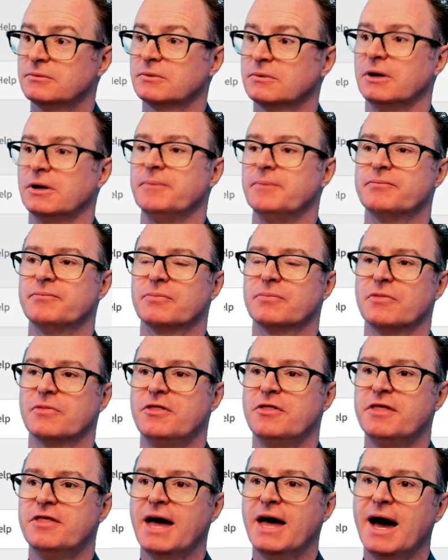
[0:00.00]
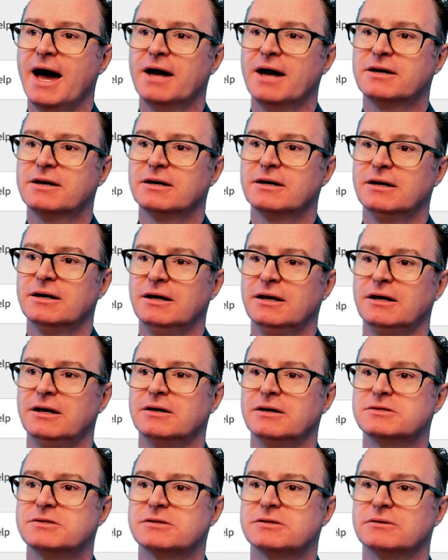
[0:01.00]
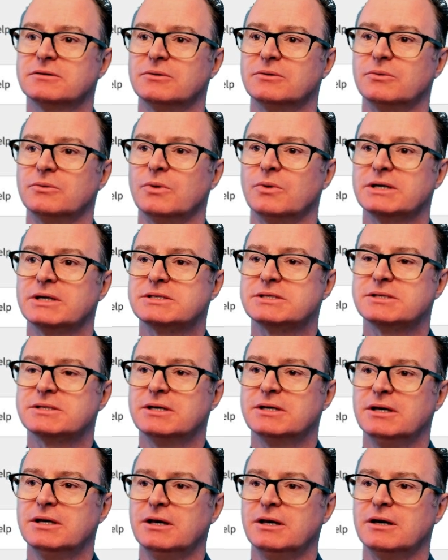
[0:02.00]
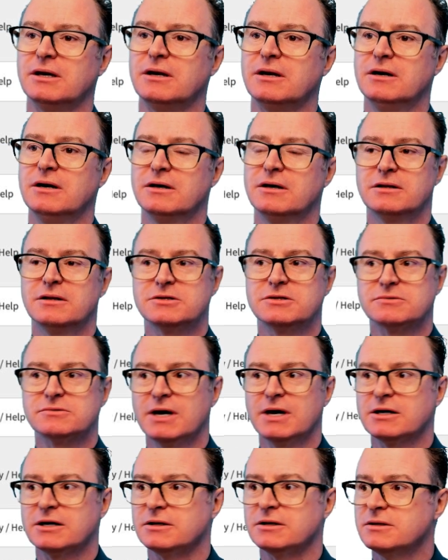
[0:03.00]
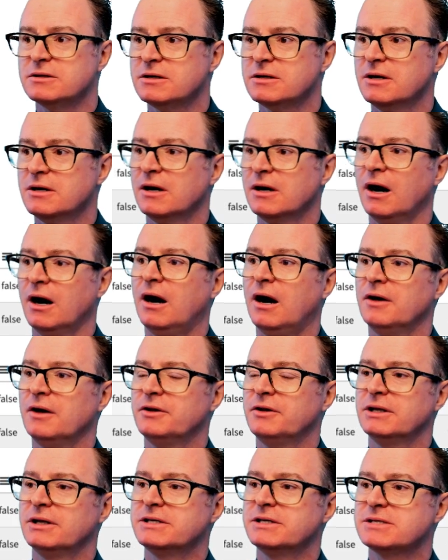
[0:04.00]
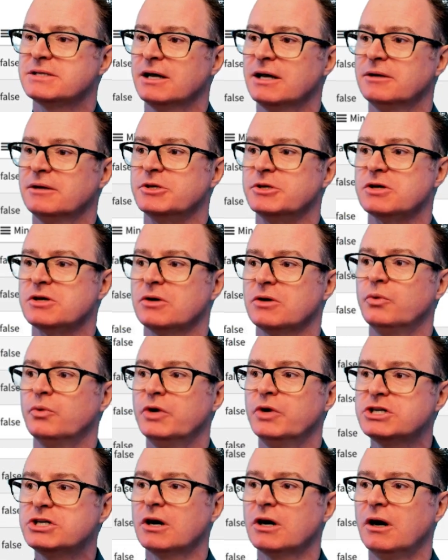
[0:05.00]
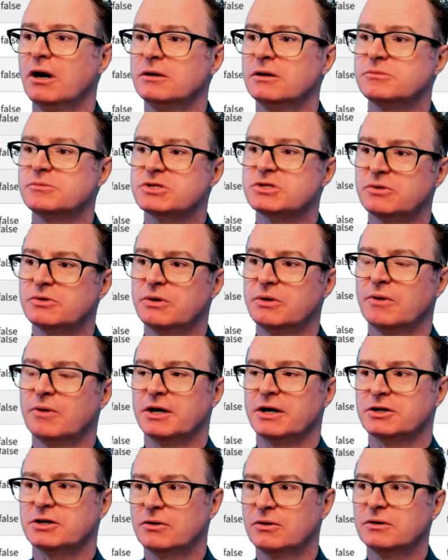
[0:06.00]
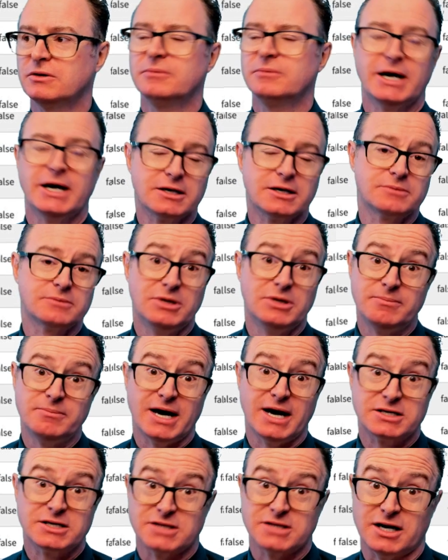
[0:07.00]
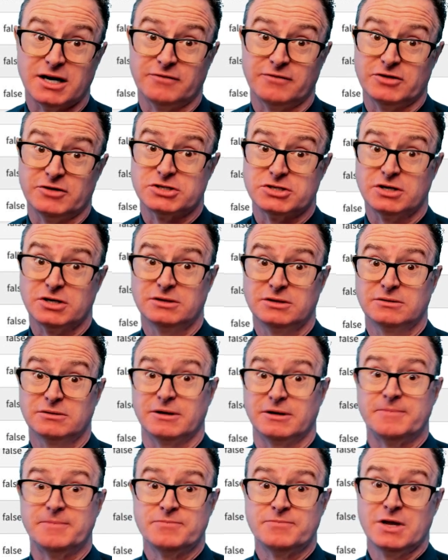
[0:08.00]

Okay. That is what's in this record on the list elements. Which columns do we want a total, min, max, average? Okay.